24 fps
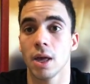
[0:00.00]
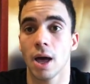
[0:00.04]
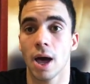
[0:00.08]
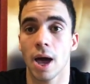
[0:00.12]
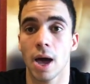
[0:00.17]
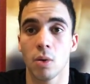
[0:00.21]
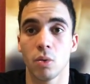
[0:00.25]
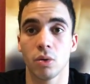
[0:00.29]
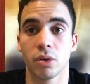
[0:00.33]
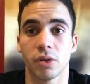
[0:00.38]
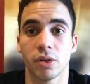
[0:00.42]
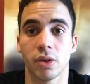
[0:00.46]

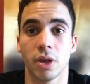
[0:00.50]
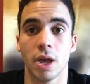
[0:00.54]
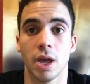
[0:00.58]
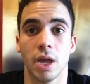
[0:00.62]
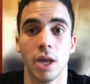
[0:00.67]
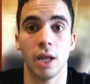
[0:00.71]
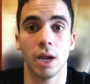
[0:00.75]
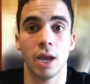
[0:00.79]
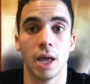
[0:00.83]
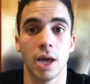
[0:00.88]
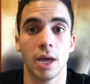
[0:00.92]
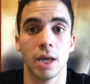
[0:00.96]
I would
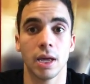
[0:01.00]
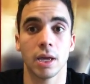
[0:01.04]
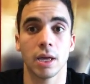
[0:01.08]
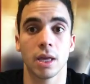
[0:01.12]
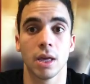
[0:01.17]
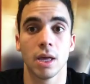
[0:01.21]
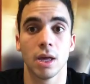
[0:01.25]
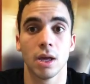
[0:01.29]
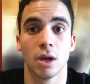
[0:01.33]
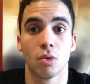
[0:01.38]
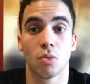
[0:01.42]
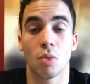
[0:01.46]
say, like,
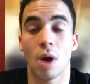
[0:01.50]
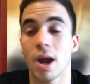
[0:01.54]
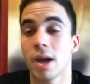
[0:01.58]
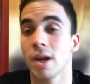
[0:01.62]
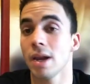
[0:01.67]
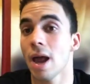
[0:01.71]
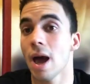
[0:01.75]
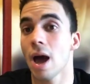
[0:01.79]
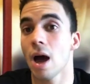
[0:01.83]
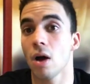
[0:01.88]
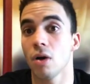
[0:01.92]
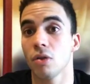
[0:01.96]

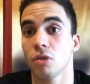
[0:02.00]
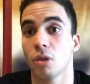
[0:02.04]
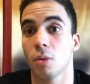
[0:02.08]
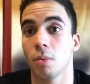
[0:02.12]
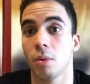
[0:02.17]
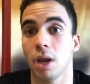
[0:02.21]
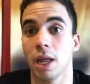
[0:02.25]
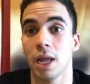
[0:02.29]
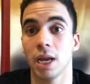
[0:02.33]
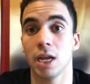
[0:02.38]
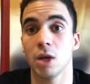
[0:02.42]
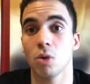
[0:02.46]
right now, the
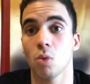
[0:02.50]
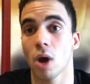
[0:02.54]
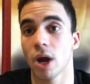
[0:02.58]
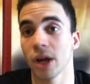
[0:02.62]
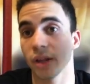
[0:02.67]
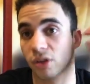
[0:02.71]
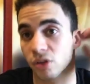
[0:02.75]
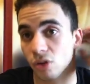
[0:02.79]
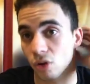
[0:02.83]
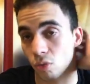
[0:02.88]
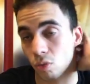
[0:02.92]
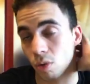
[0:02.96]
lily
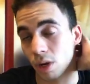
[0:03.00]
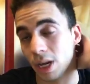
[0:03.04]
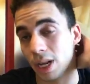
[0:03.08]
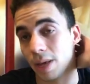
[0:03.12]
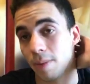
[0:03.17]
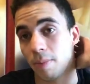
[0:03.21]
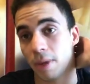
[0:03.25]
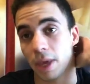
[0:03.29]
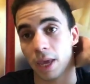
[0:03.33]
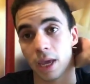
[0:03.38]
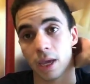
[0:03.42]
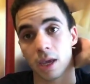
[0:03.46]
whites are
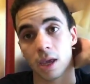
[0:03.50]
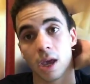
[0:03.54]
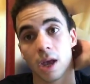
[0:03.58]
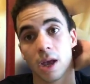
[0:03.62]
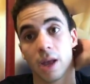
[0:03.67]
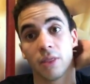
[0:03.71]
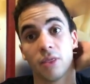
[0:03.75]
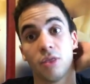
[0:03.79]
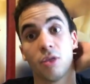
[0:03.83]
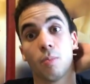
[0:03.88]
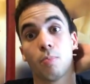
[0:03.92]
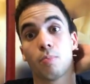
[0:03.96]
really big.
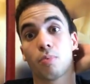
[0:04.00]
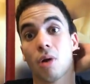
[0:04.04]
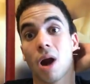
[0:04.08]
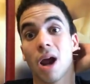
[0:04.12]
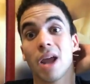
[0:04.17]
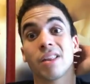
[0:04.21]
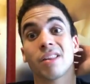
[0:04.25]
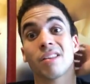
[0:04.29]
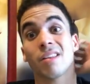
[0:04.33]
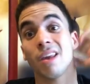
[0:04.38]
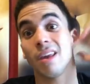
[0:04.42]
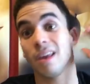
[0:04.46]
The
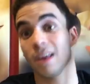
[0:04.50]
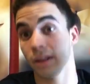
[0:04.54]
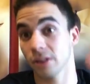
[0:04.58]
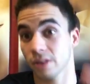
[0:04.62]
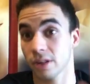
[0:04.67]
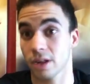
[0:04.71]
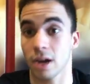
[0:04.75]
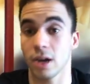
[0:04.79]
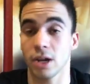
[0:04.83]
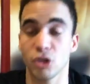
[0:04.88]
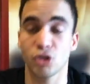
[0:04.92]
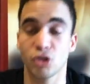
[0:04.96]
price is
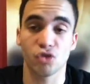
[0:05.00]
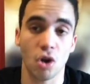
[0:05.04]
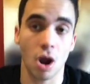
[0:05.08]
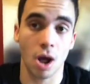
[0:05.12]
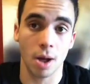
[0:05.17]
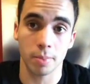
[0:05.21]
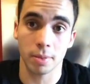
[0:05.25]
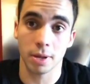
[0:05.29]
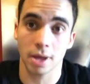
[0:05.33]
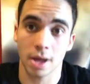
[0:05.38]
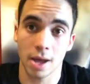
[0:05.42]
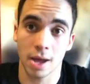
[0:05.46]
gonna
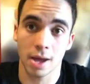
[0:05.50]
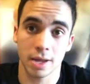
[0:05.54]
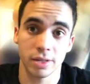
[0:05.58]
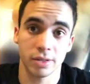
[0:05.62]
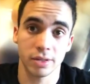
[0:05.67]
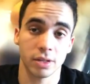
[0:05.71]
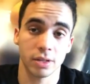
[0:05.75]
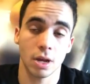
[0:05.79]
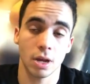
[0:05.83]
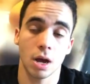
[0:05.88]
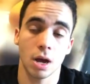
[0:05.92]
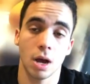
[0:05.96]
drop,
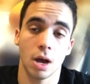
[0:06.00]
guys.